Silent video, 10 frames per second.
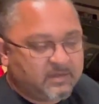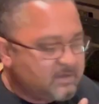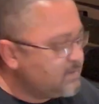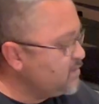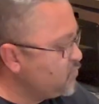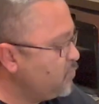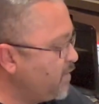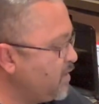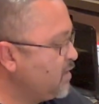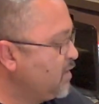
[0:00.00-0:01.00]
things do
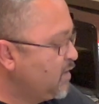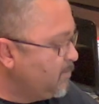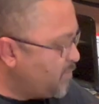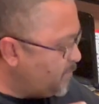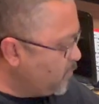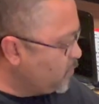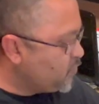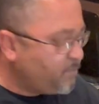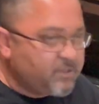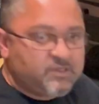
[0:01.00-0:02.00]
break, people do
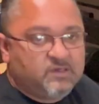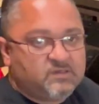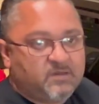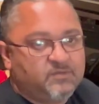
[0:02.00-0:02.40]
chop and change them.